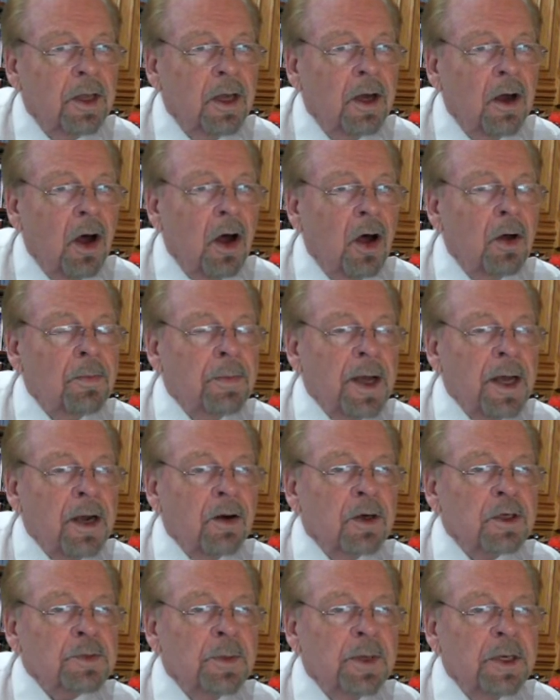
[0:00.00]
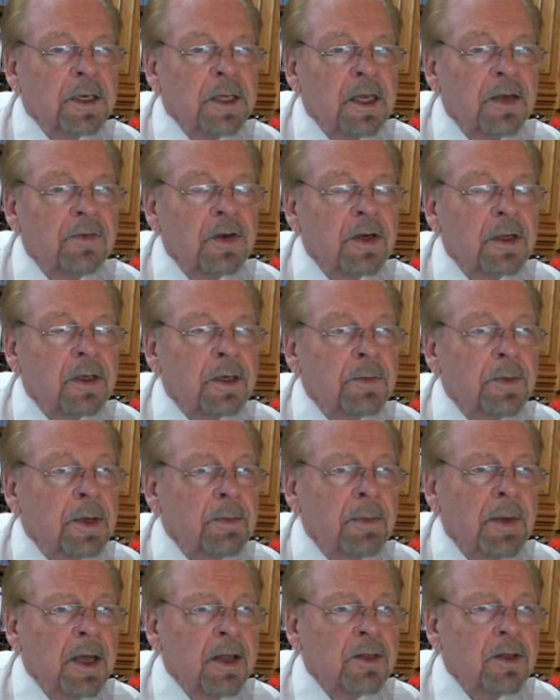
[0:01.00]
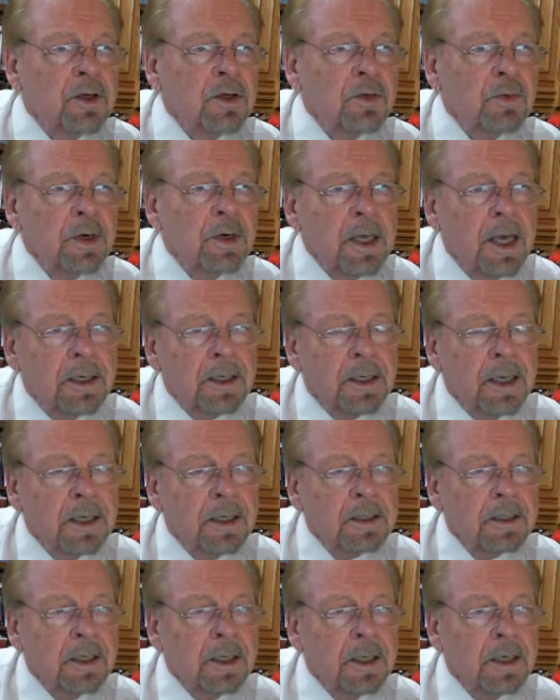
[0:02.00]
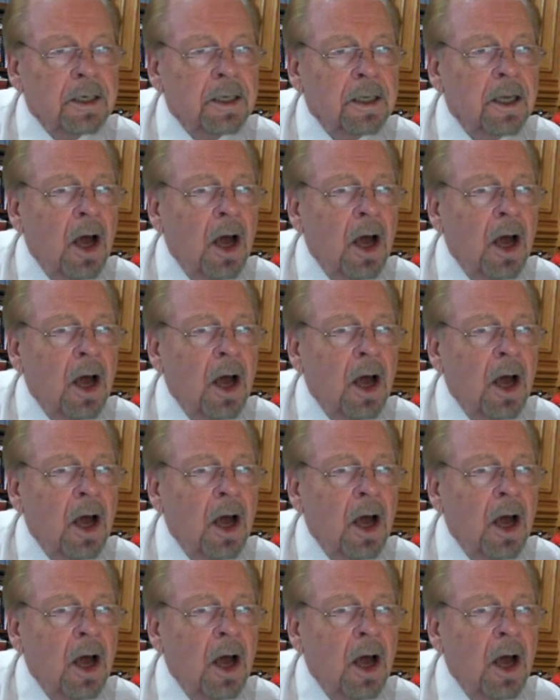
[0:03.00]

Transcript: All power has been given unto me. Matthew 28:19.